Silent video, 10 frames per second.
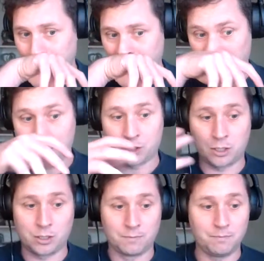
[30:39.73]
And
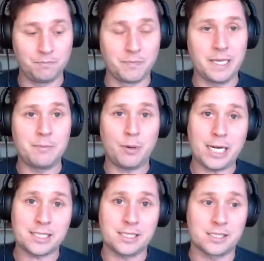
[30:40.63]
so in
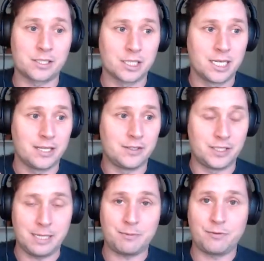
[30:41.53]
practice,
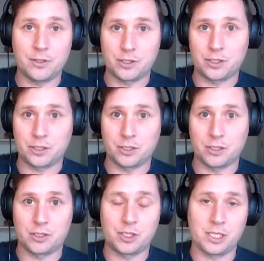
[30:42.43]
depth first
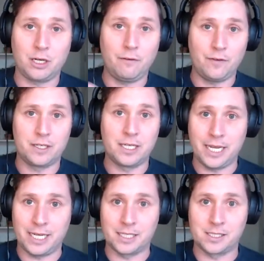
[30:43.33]
search often
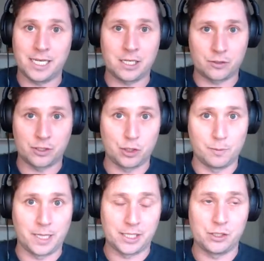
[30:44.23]
has extra
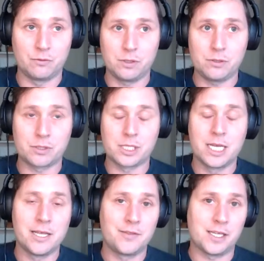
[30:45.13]
termination rules
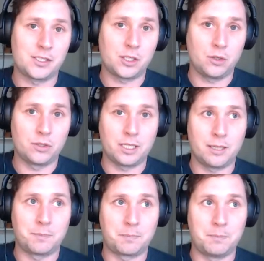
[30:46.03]
that don't
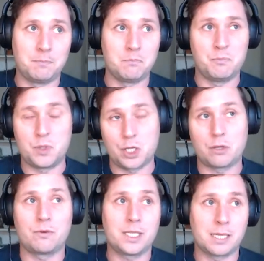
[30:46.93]

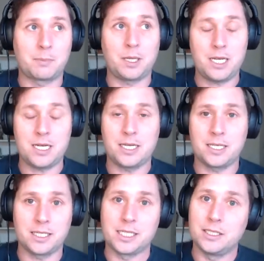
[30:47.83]
really apply
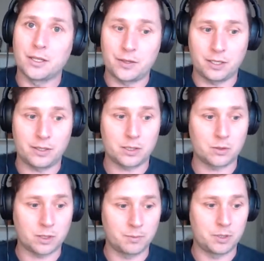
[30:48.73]
in the theoretical
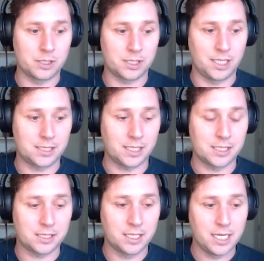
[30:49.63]
computer science
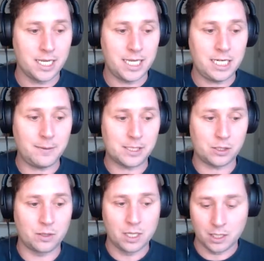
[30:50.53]
case. Anyway,
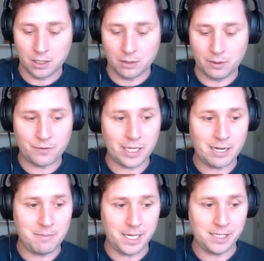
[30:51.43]
so we've got our
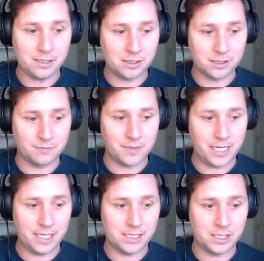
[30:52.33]
maze,
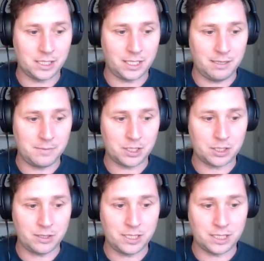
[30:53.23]
and I'm just
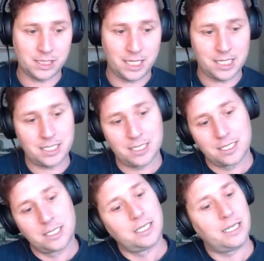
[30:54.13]
going to say
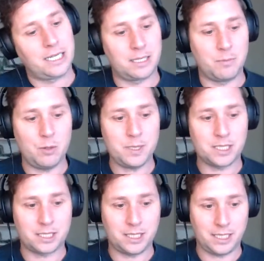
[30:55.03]
at the
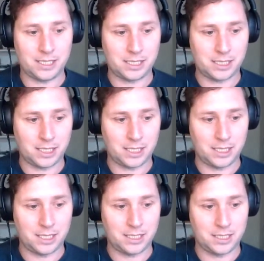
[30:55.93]
moment
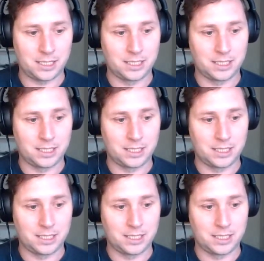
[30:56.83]
that